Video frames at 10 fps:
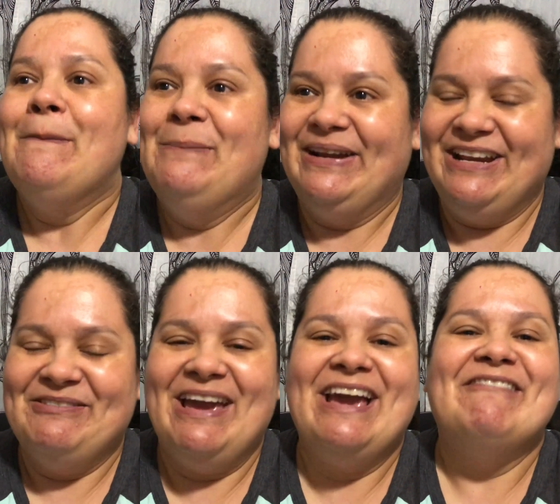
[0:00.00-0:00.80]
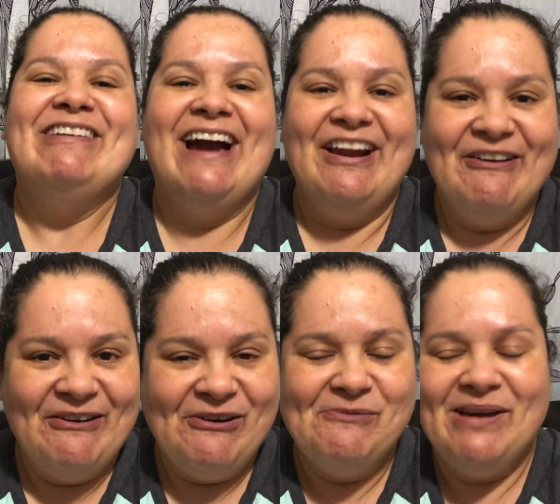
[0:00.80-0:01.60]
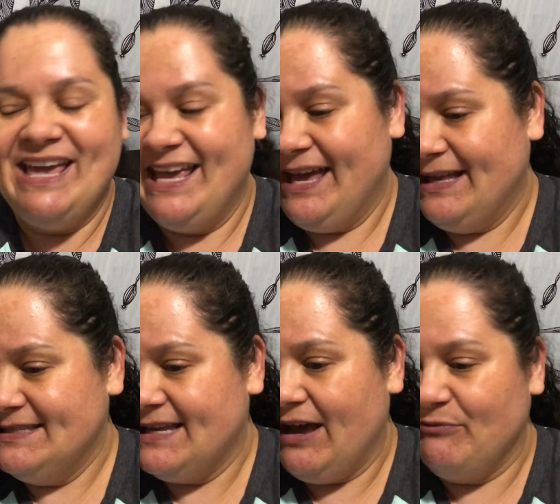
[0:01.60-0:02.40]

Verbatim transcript: But anyway, we got home and